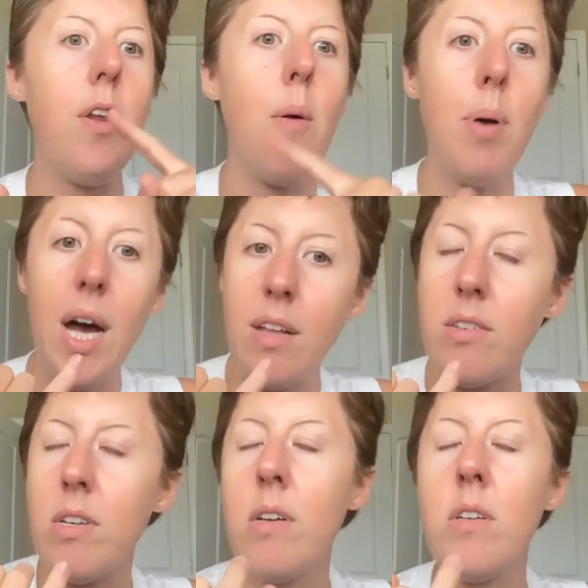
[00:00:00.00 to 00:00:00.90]

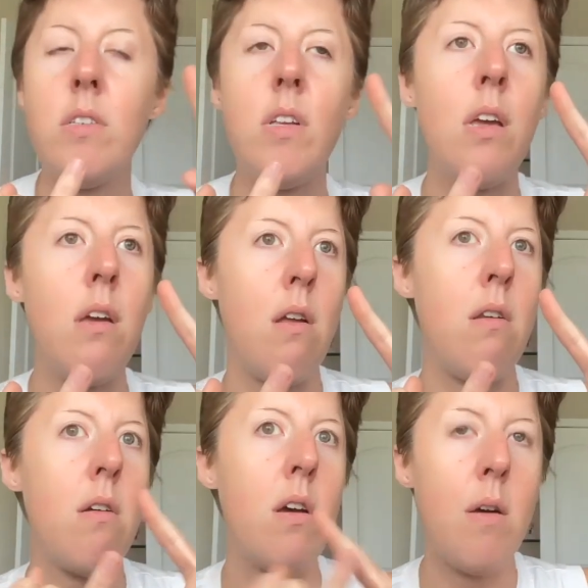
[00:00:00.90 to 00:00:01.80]
pastas
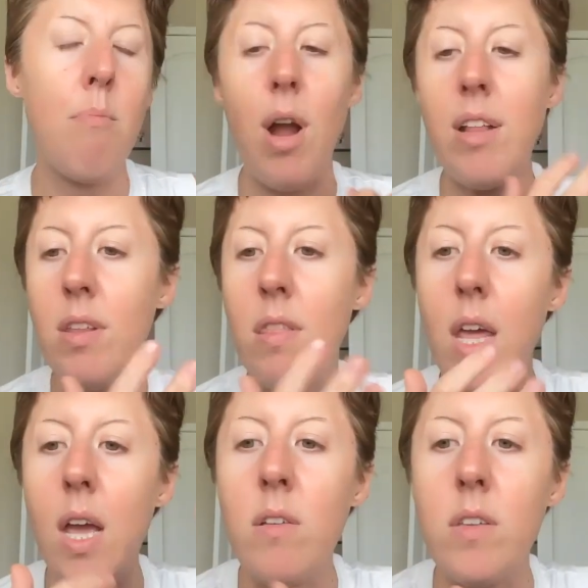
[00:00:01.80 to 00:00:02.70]
and breads and things.